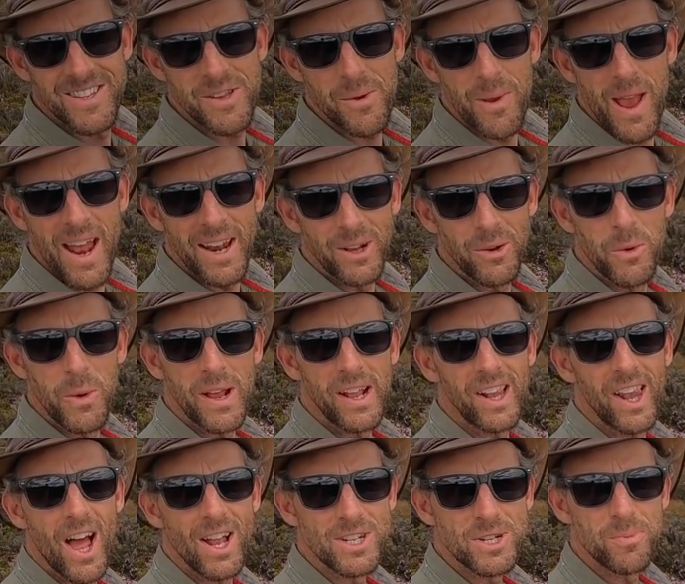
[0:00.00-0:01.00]
So we had a quick
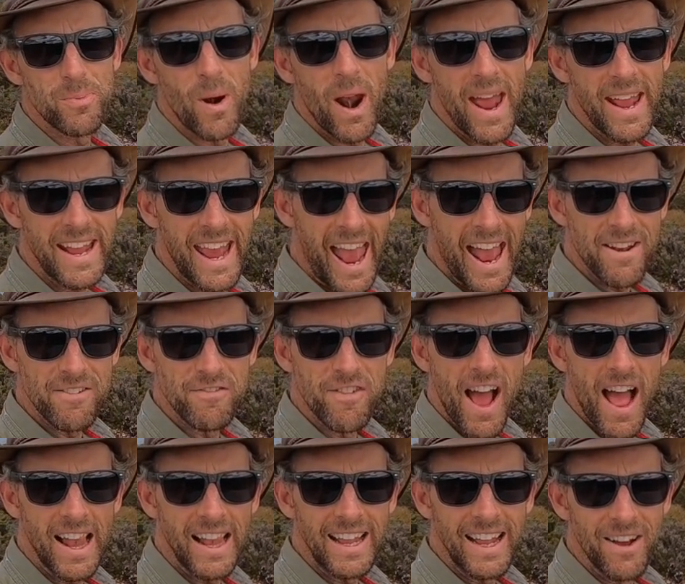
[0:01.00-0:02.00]
lunch break at
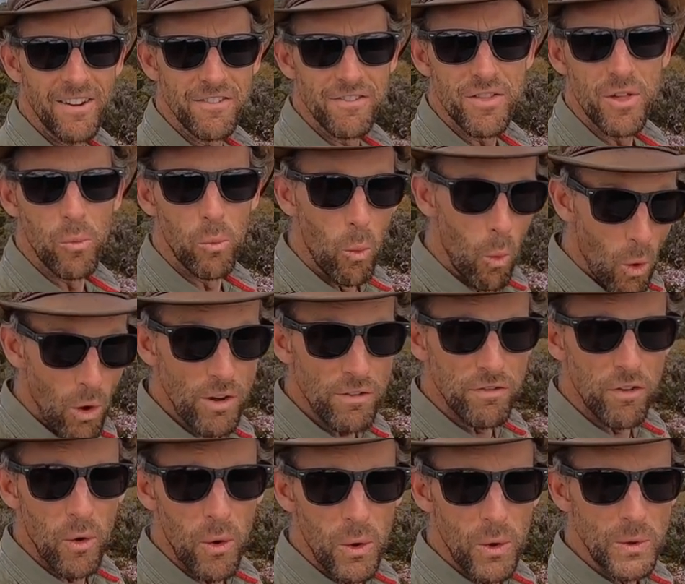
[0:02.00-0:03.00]
Valley of the
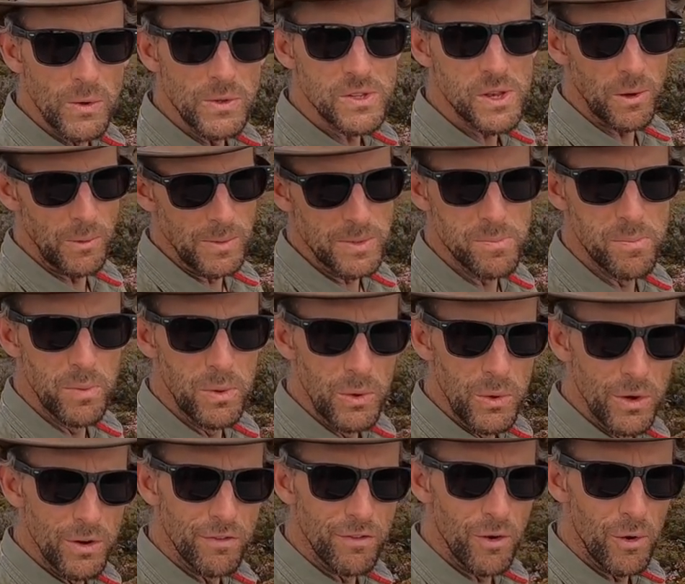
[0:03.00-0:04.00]
Waterfalls. It was
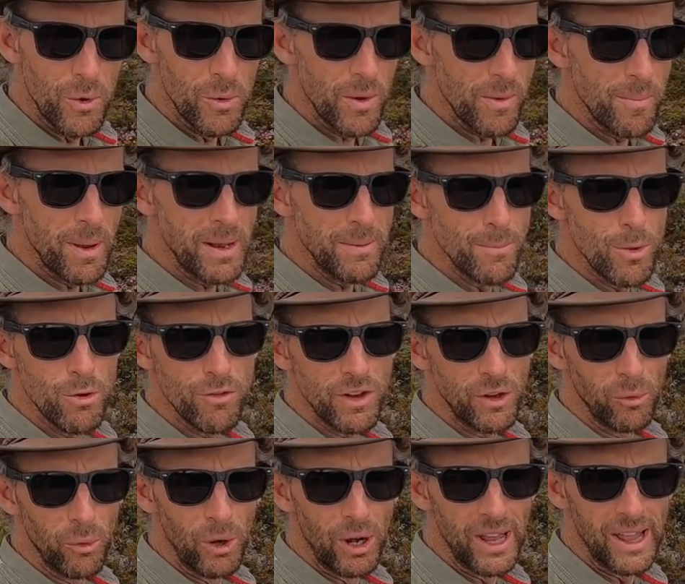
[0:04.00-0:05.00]
beautiful. We've been
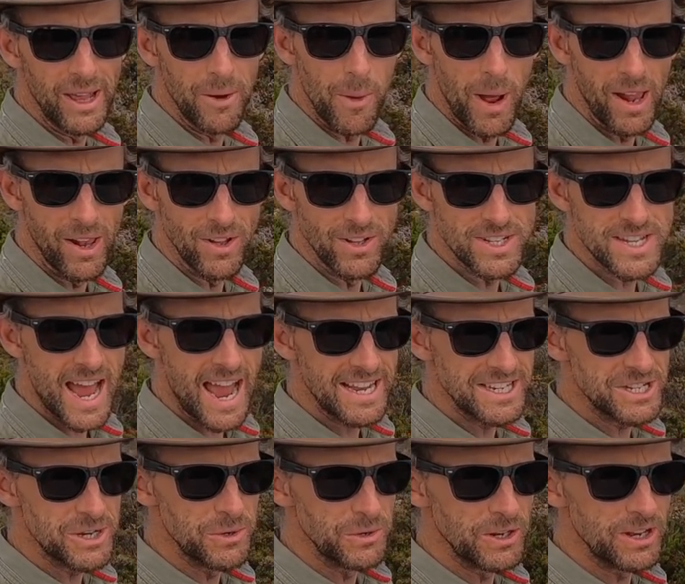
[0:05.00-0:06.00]
moving really well on day
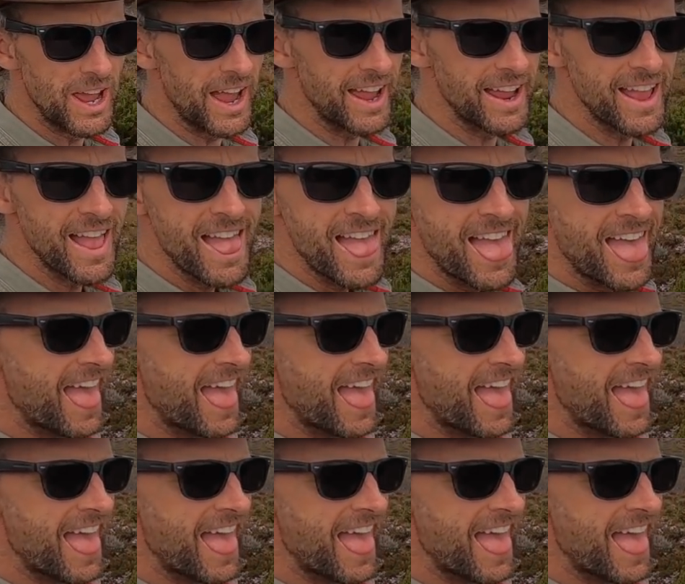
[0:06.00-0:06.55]
two today.